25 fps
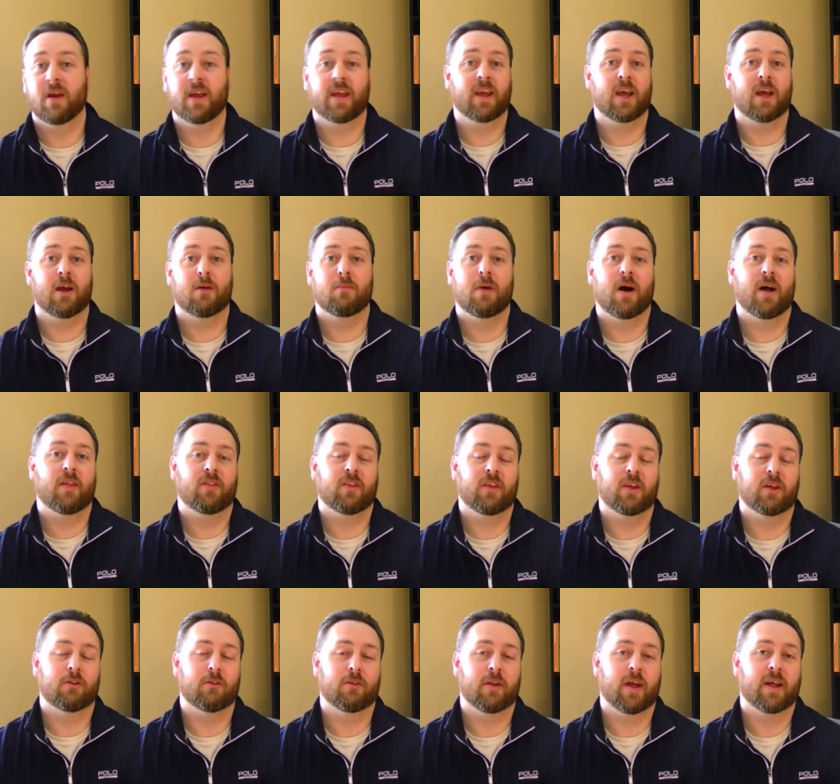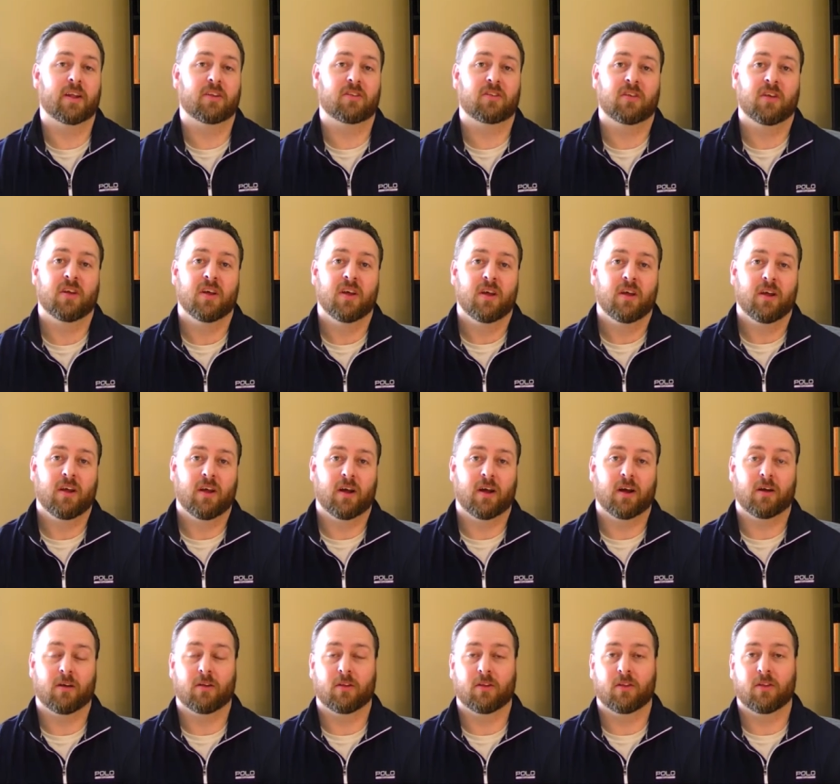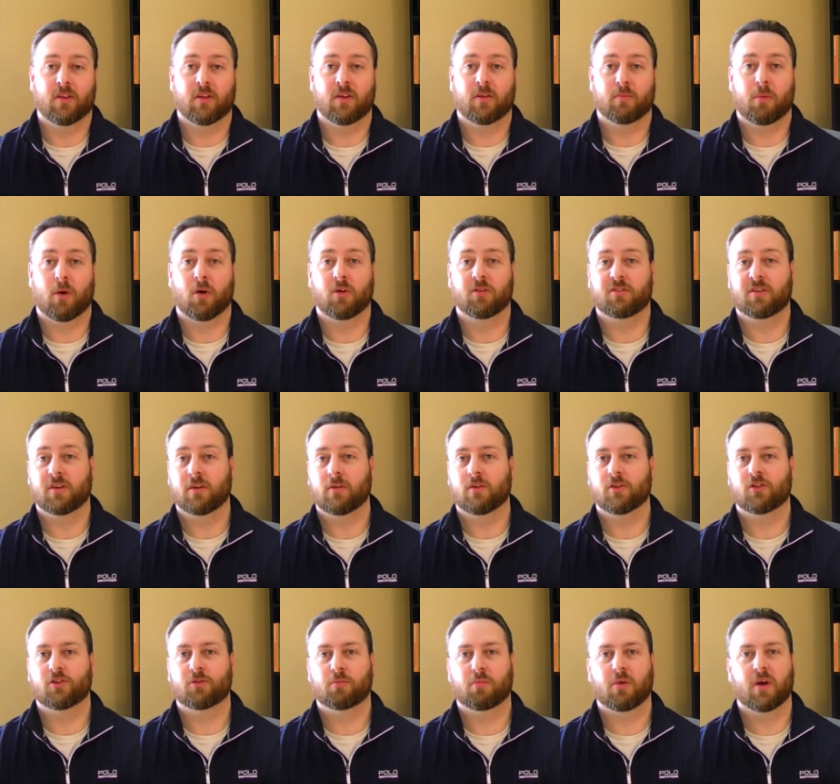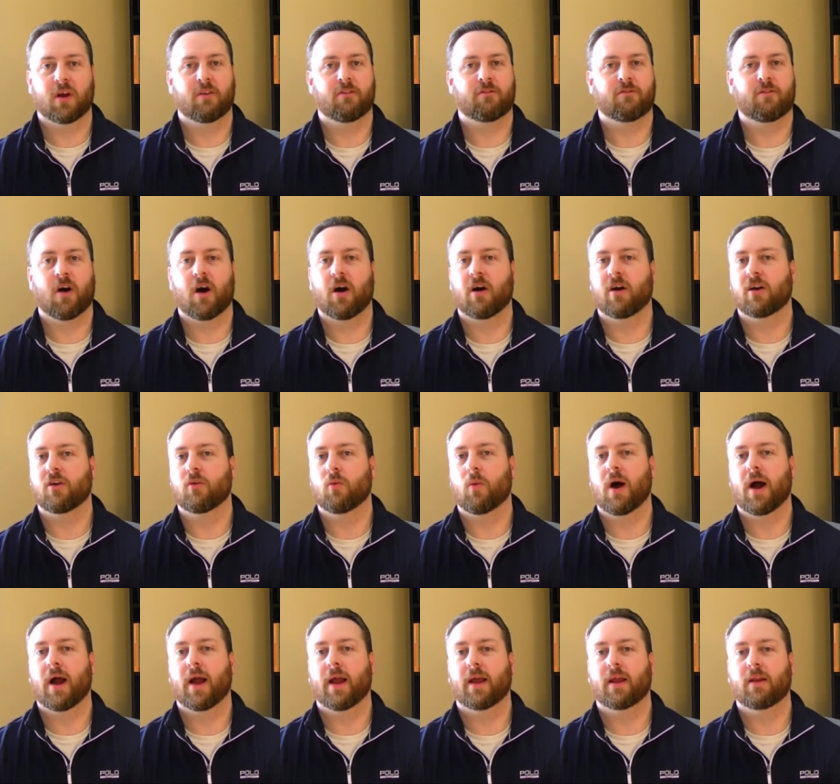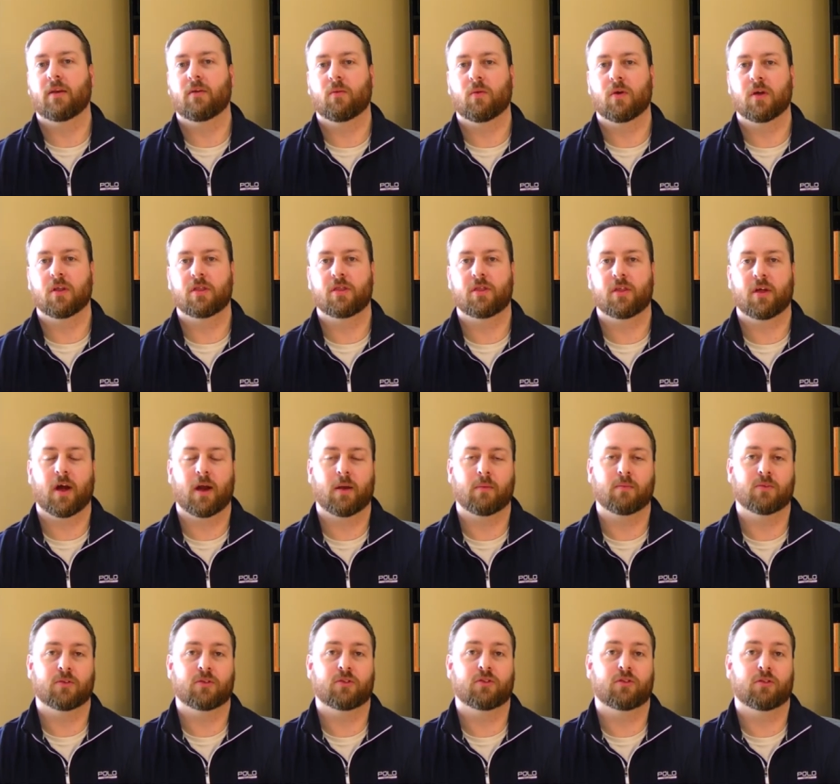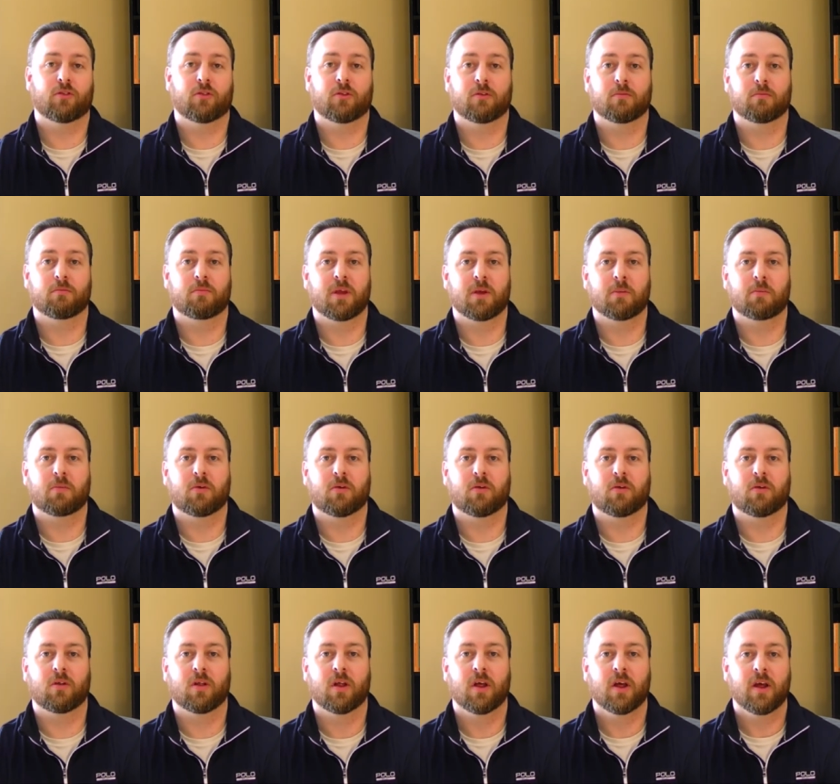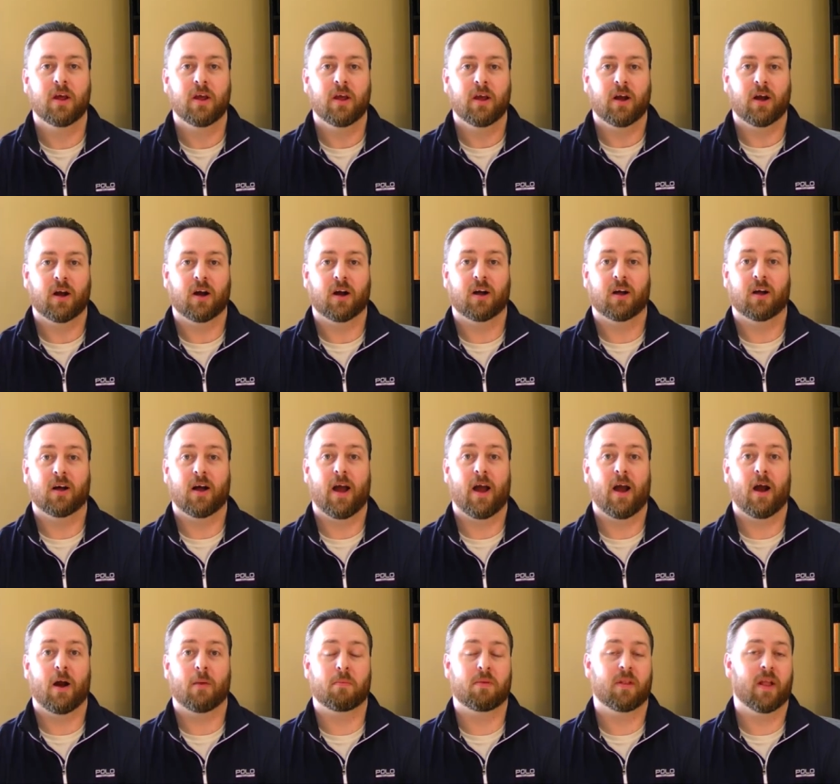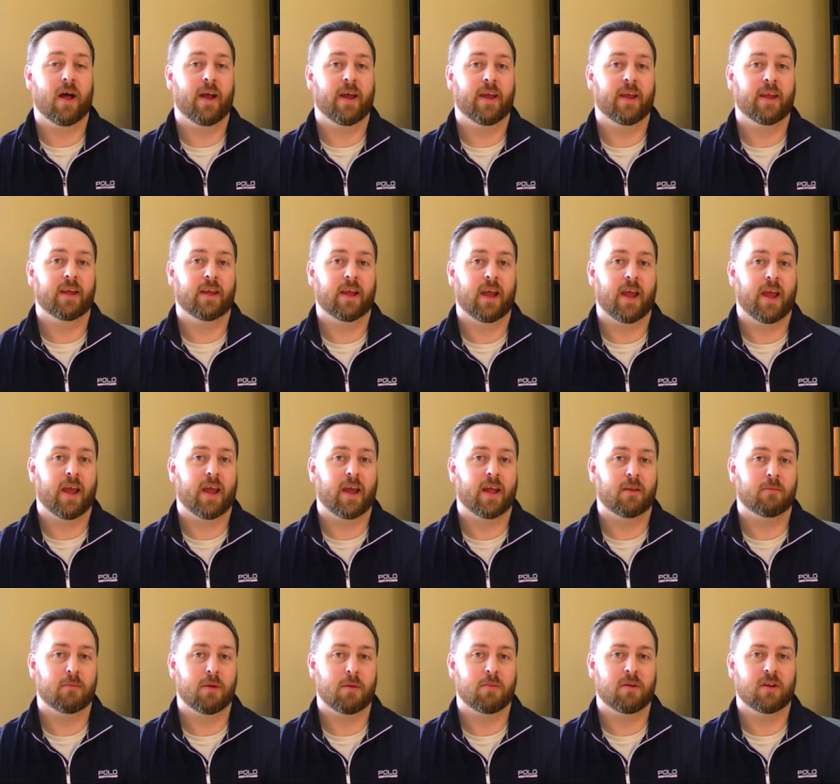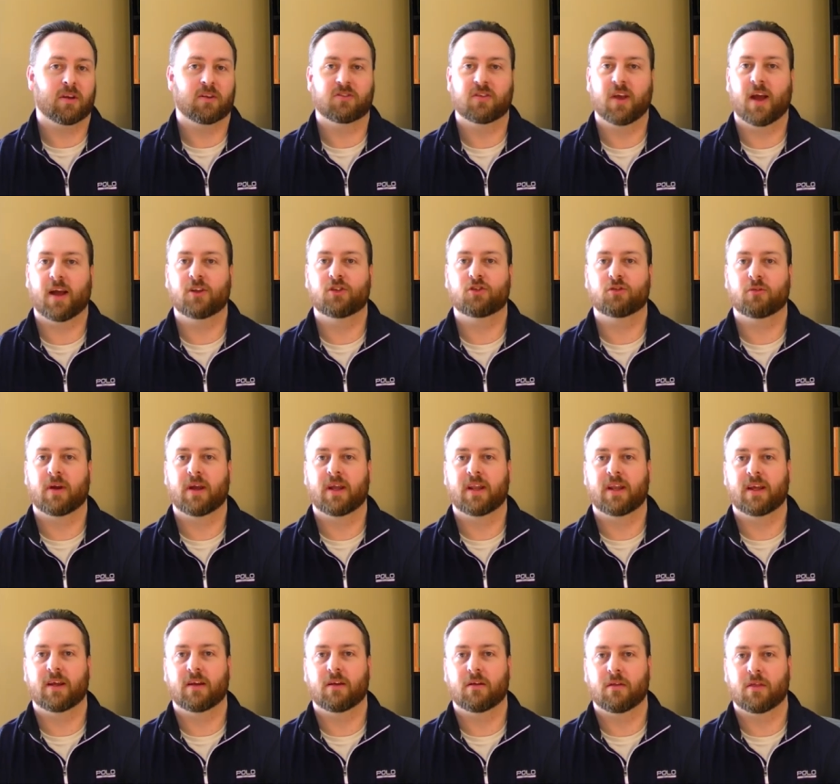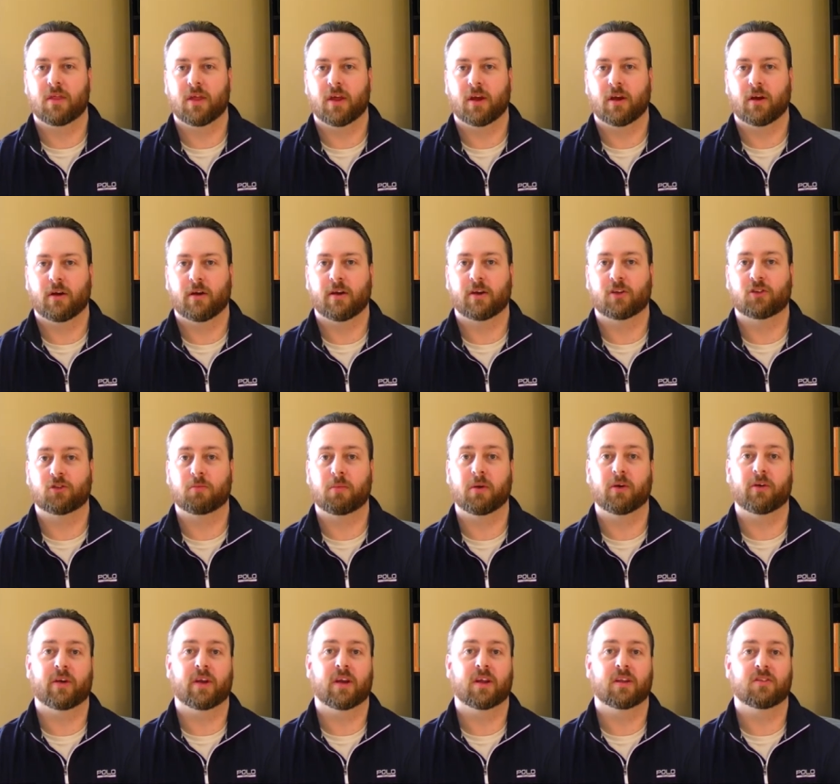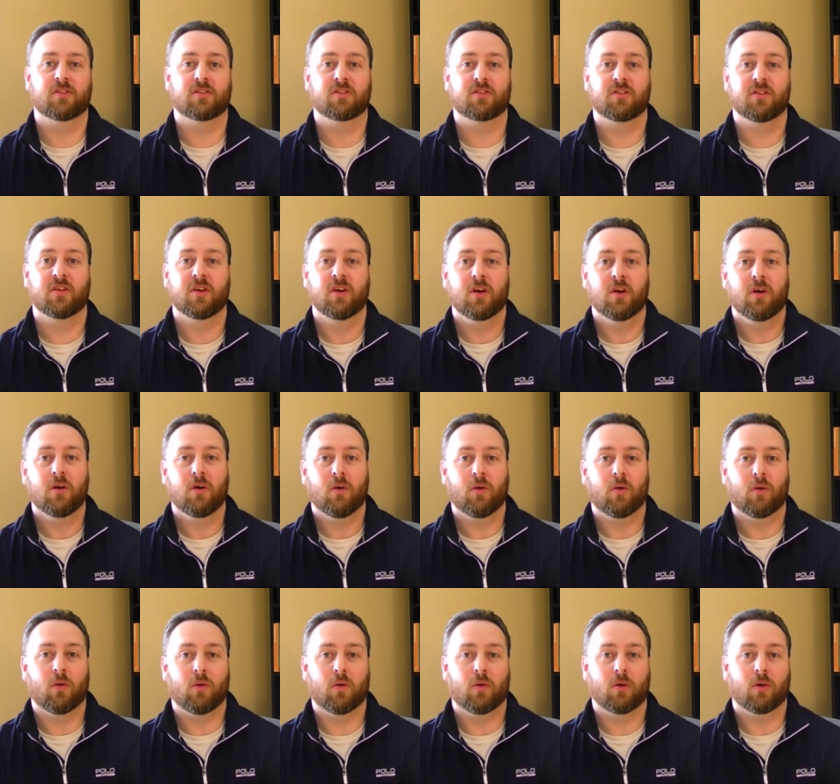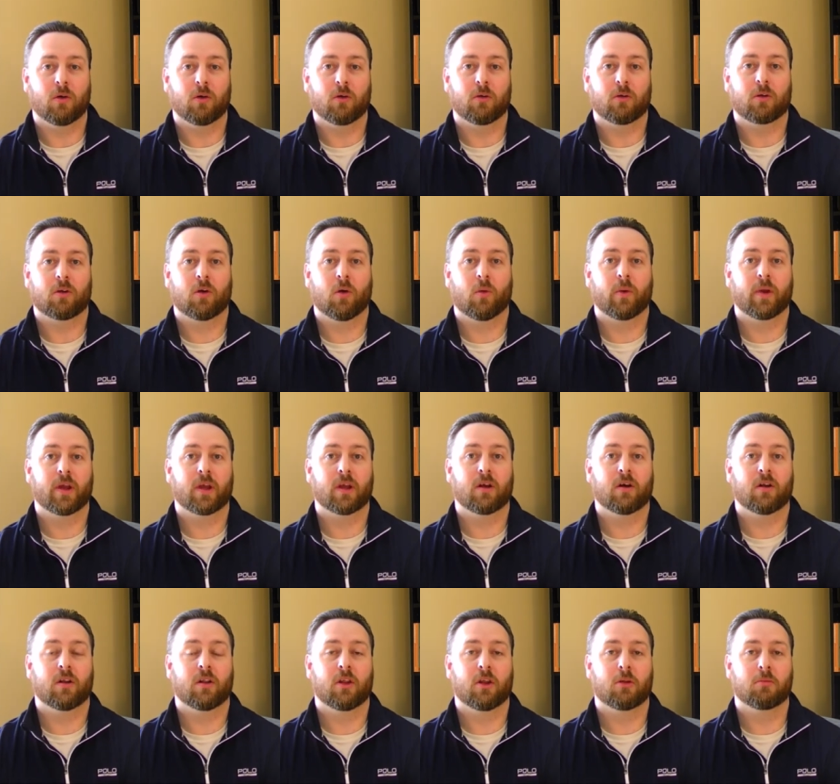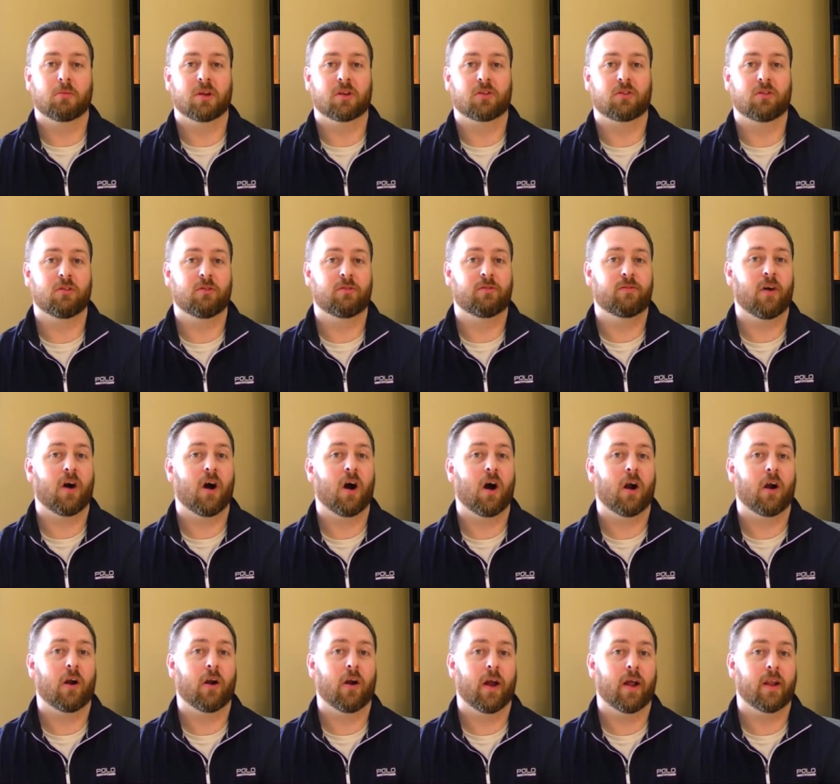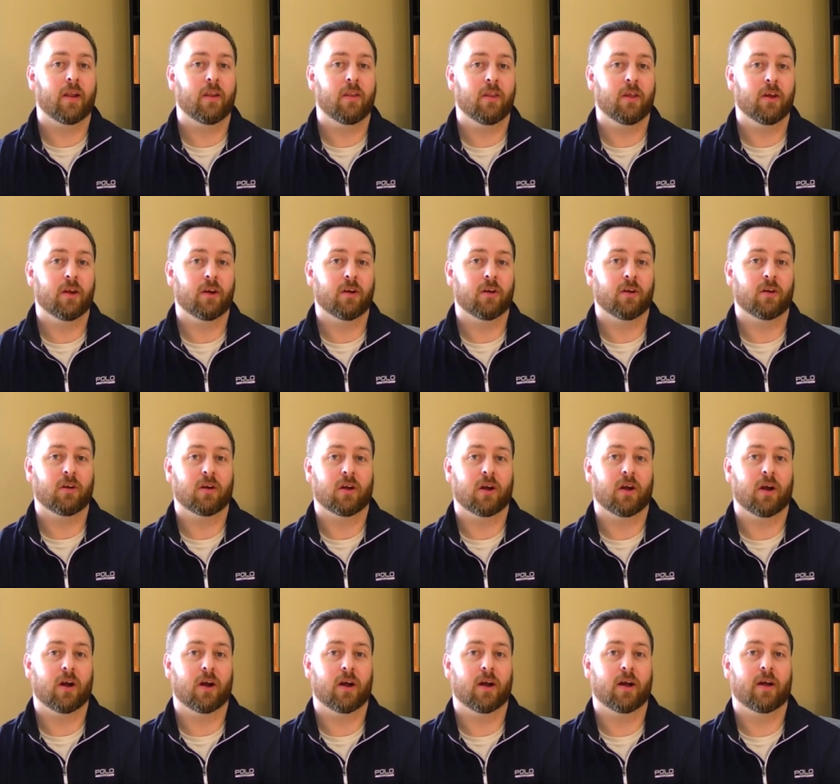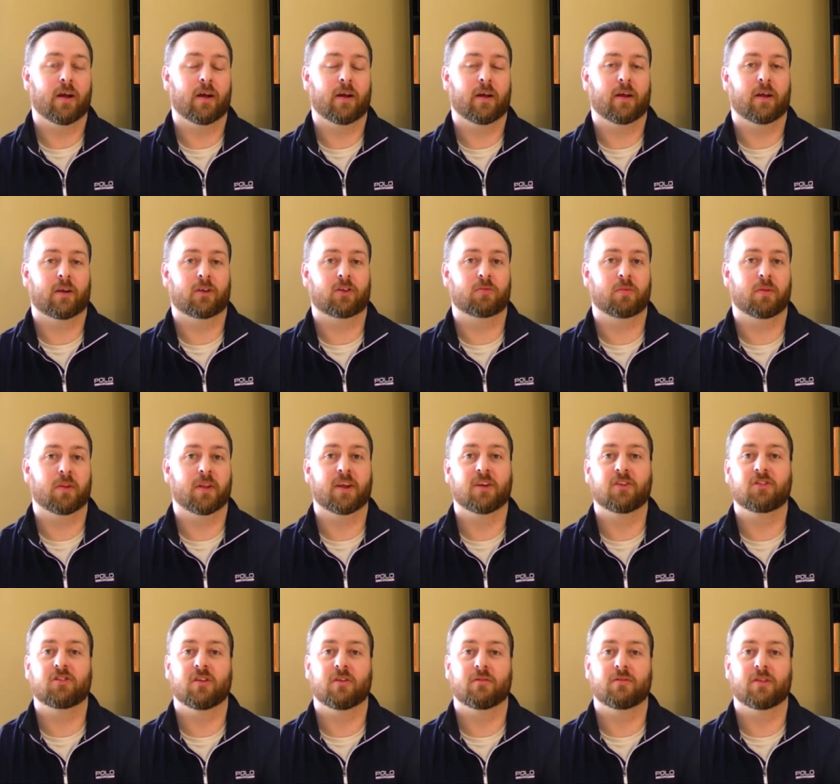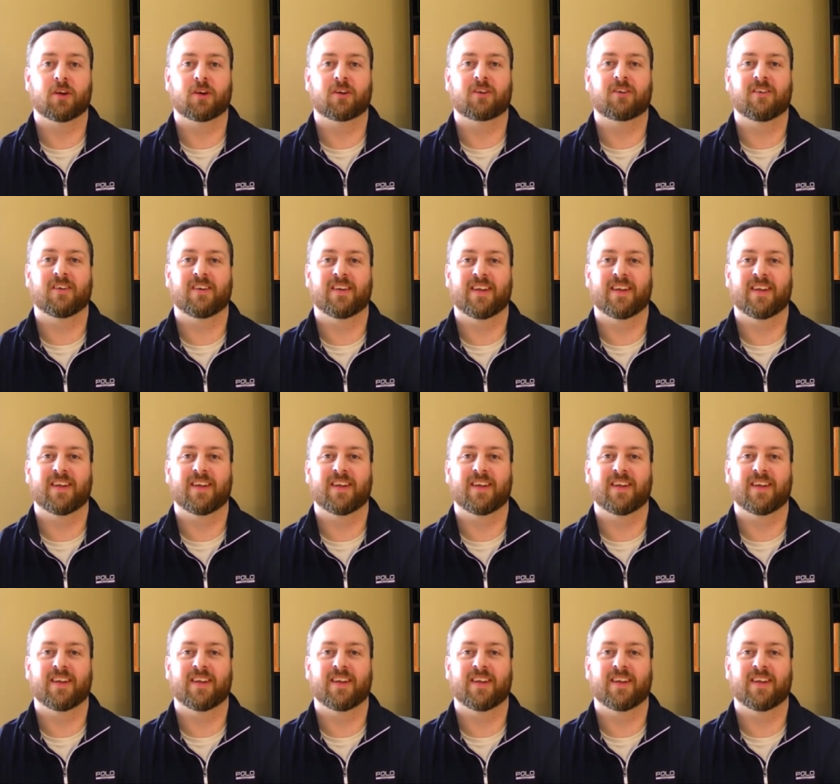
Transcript: mayhem on the internet uh, the posting was spread far and wide with uncertain people uh, applying and maybe exaggerating their experience or going a little bit too far on their uh, explanation of their